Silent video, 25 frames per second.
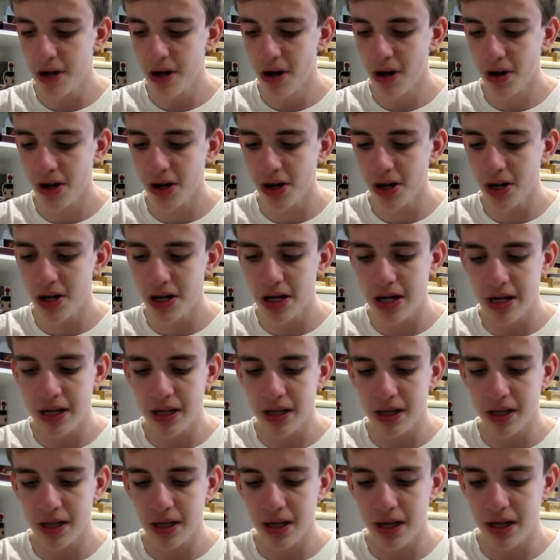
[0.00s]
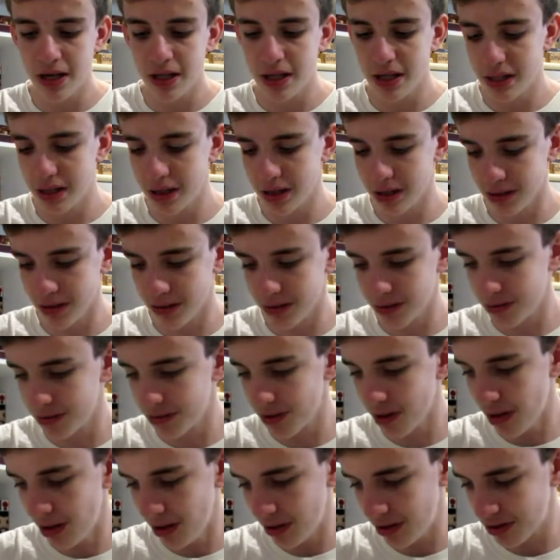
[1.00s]
darn good, and
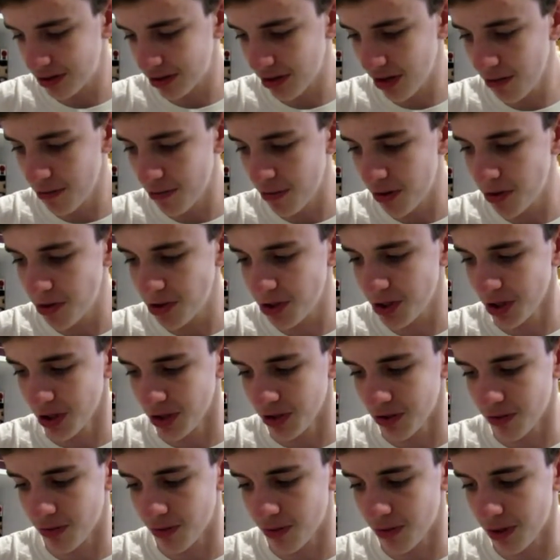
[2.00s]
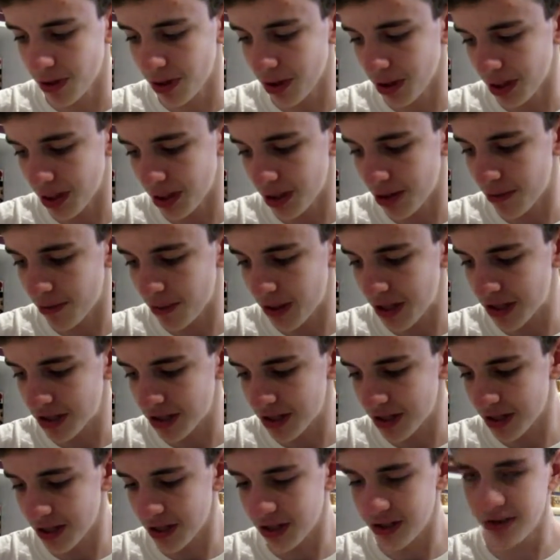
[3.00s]
the stop motion is really
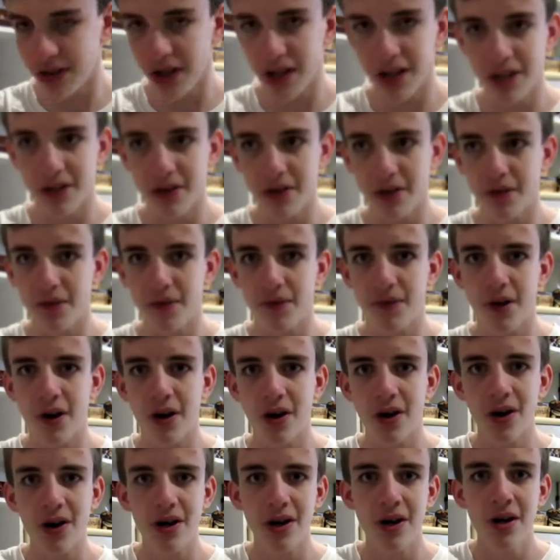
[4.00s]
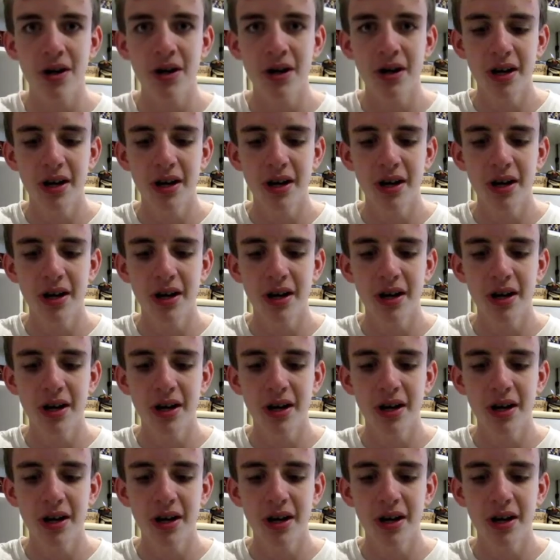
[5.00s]
amazing, because like the fur,